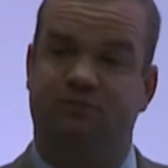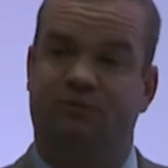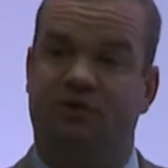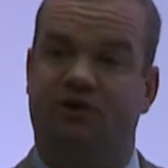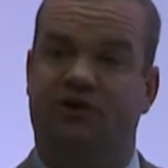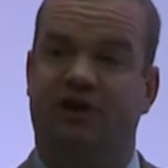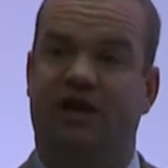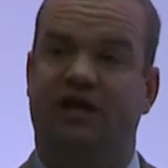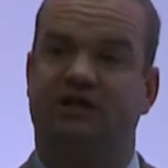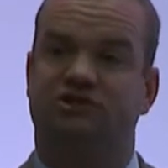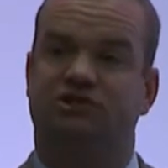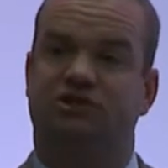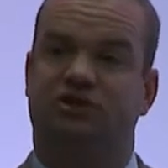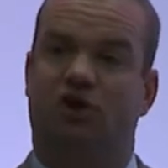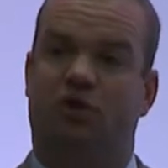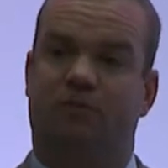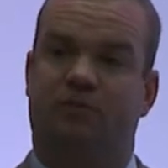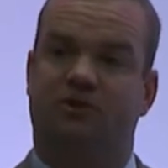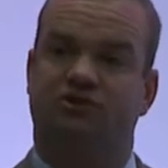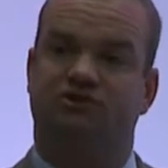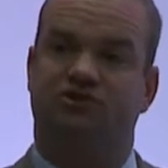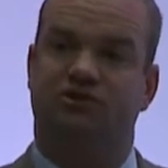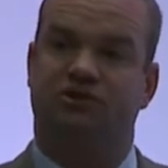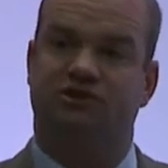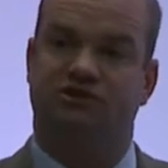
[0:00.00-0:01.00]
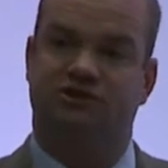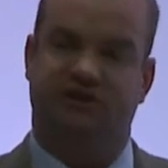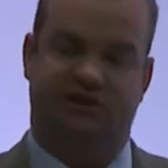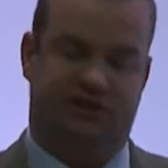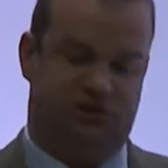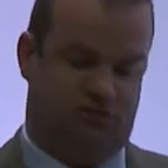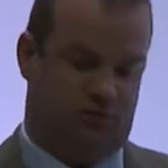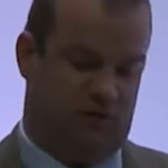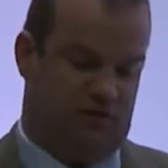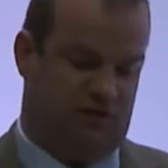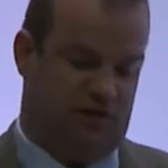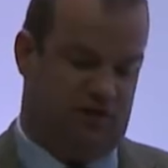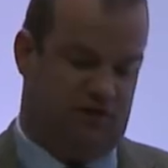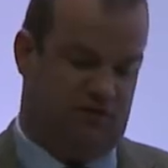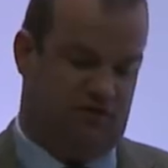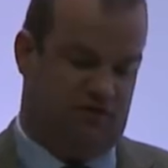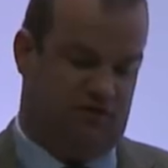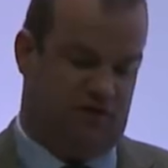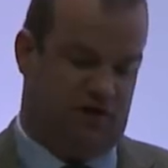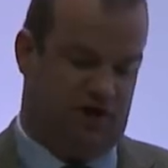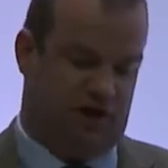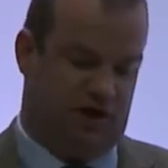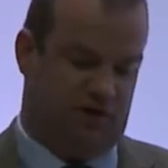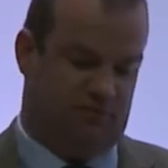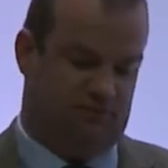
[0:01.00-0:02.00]
progression opportunities within the
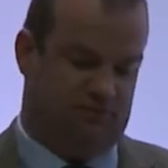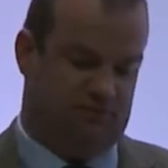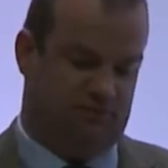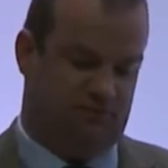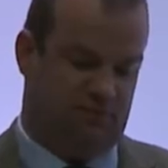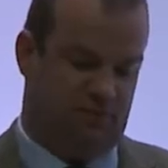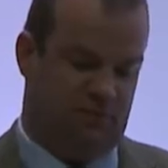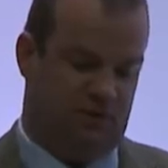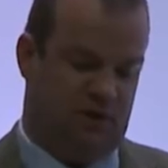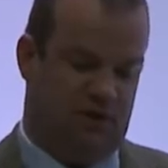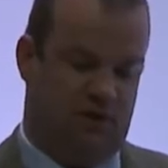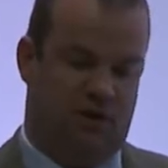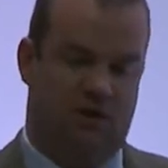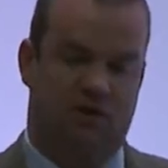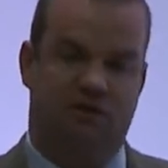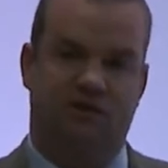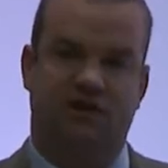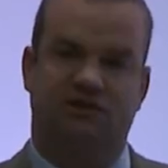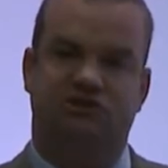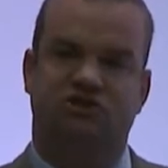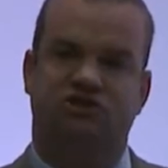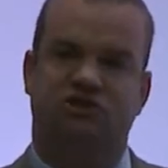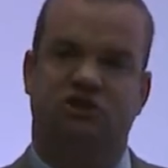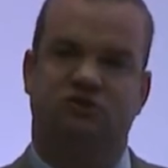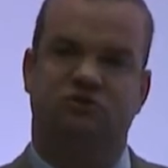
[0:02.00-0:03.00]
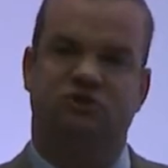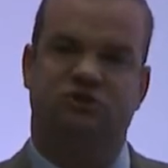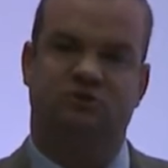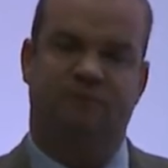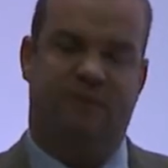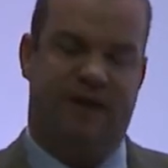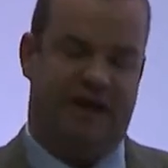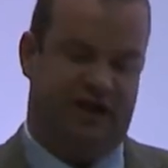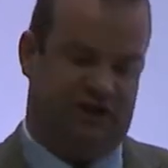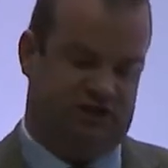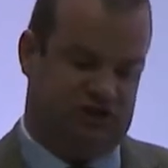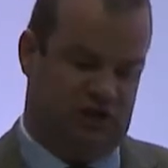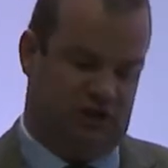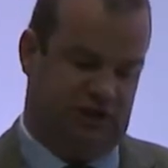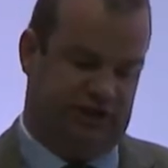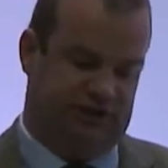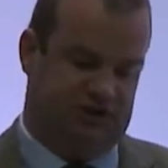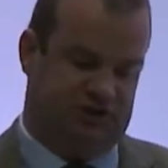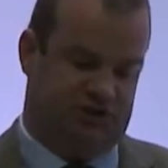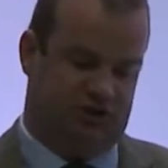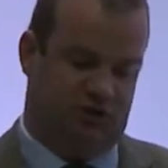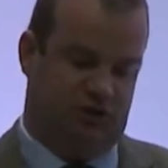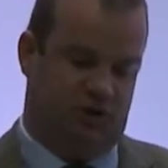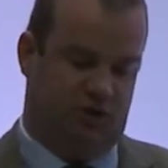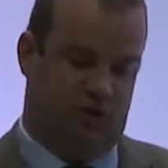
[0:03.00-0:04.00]
farm. This is especially
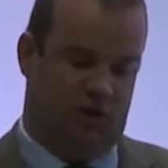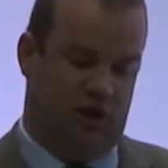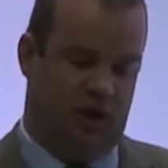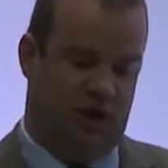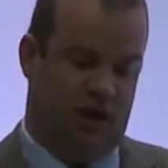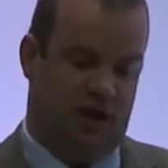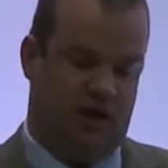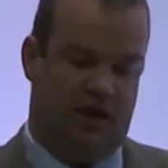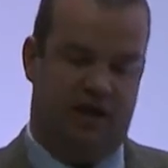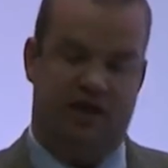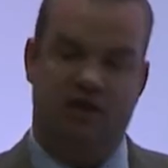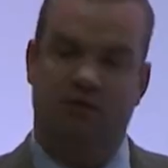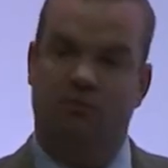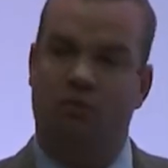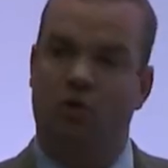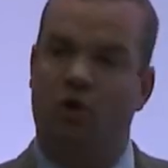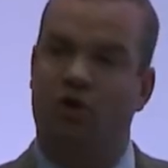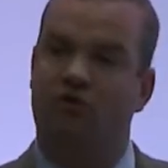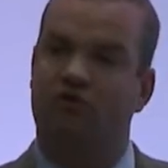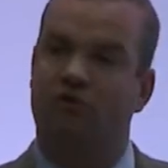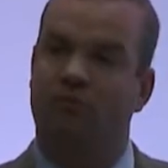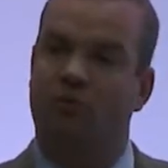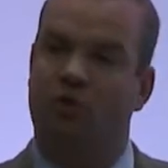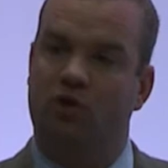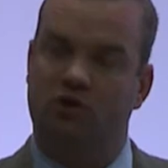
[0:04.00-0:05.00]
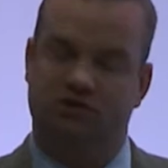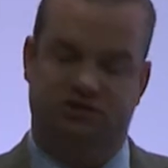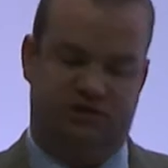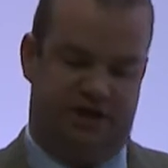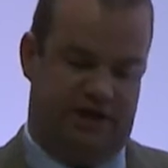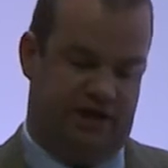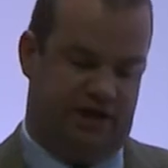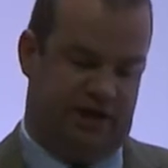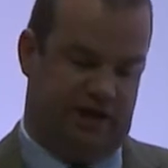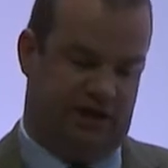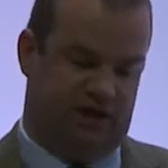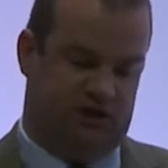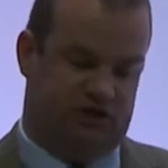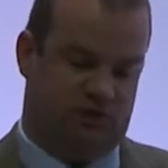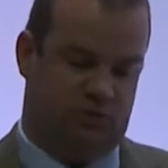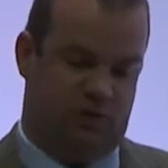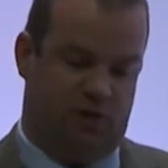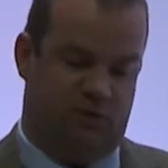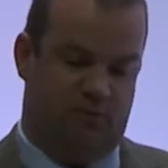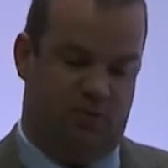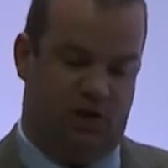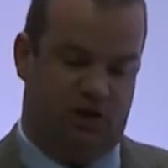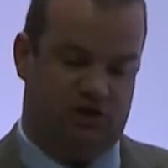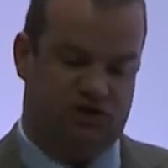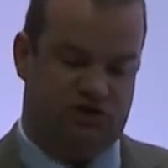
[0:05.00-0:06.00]
true in the more remote areas
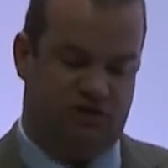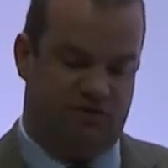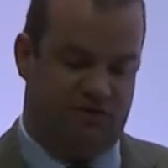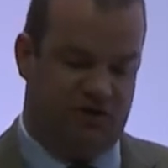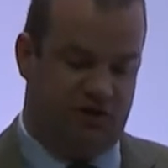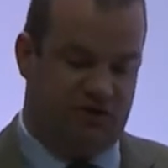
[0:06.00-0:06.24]
where much of the